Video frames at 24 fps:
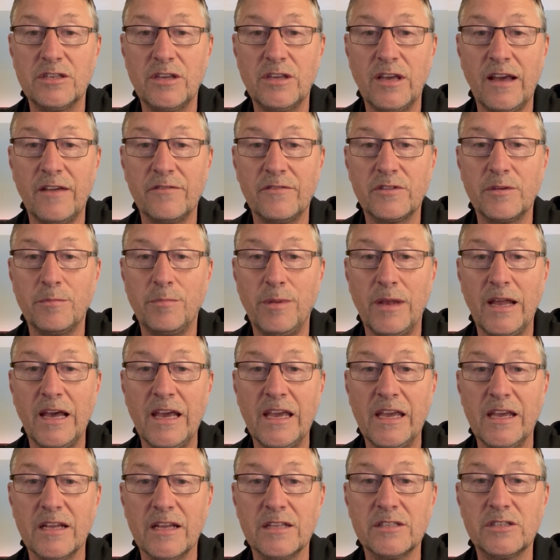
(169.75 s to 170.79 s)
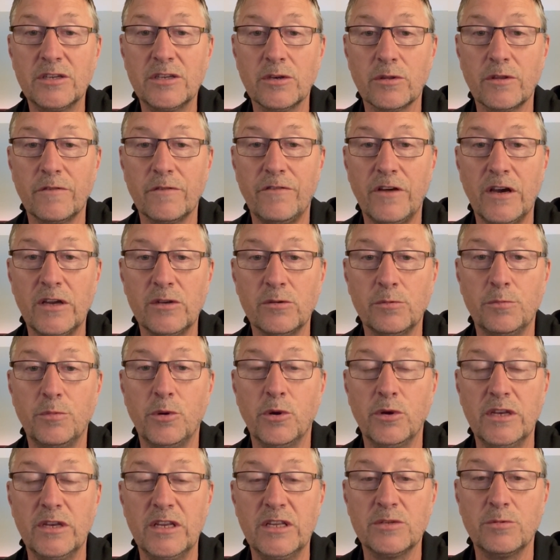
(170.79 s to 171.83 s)
you have to play until the final
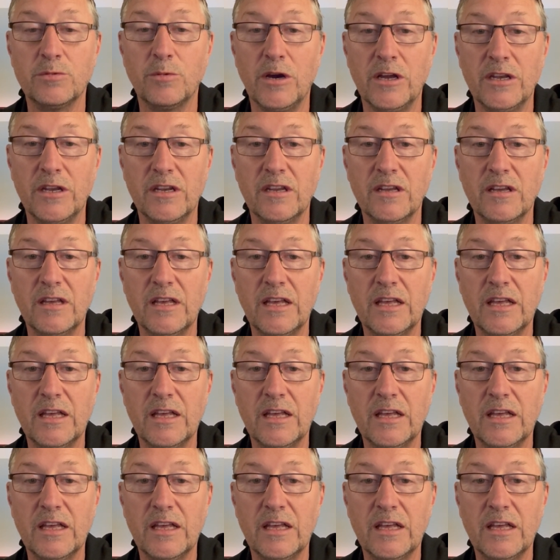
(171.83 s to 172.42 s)
point is won.